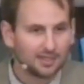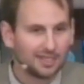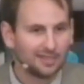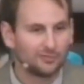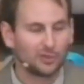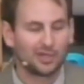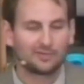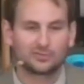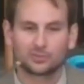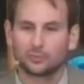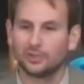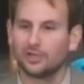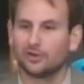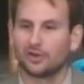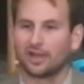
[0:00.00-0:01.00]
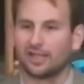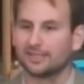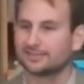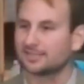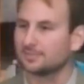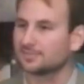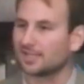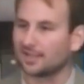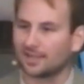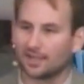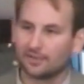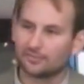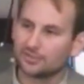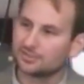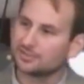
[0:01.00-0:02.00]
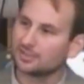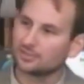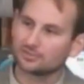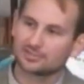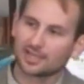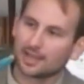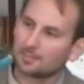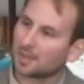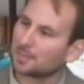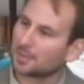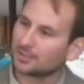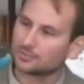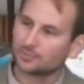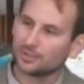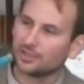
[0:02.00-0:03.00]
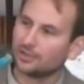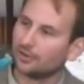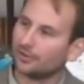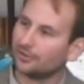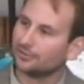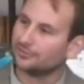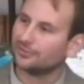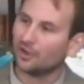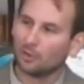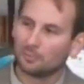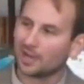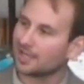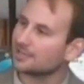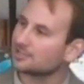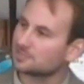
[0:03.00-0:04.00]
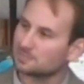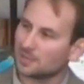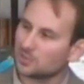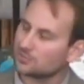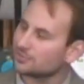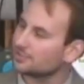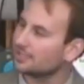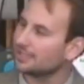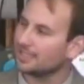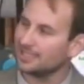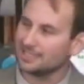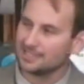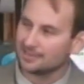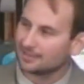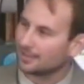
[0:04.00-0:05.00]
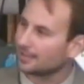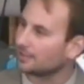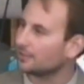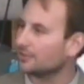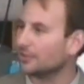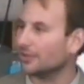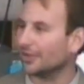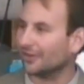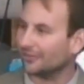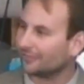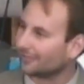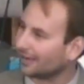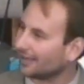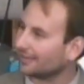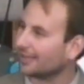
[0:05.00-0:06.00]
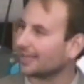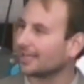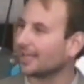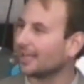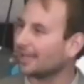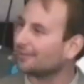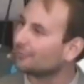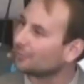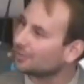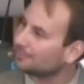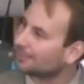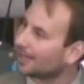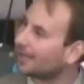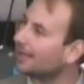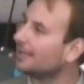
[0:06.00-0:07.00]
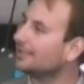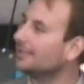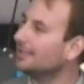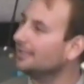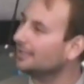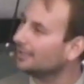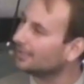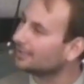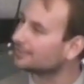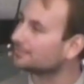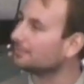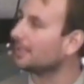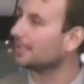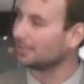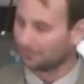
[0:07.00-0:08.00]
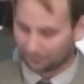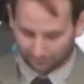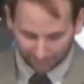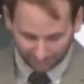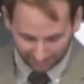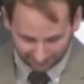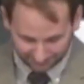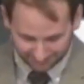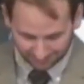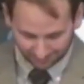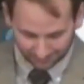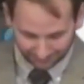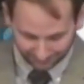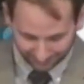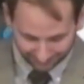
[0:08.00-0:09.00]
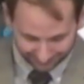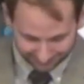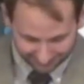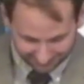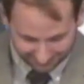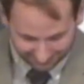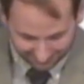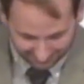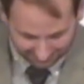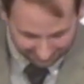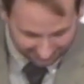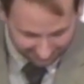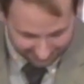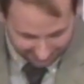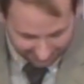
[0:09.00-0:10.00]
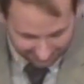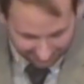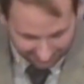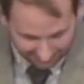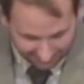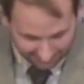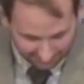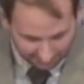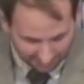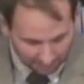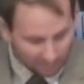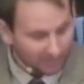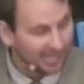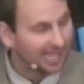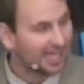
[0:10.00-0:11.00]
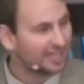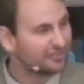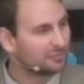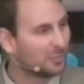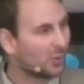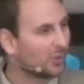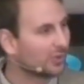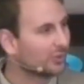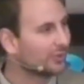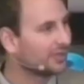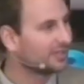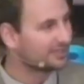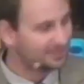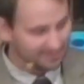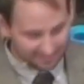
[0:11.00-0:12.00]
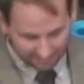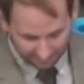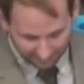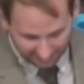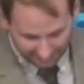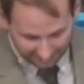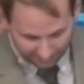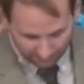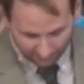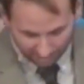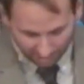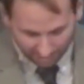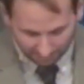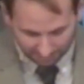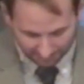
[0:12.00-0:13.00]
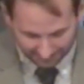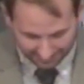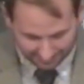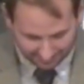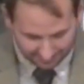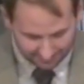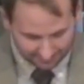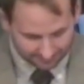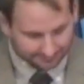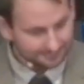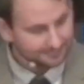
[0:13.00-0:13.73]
If you have Twitter, it seems like every single time I'm on Twitter, nobody's posting anything good, right? Like everybody is making fun of someone else. People laugh more at criticism than they do at compliments.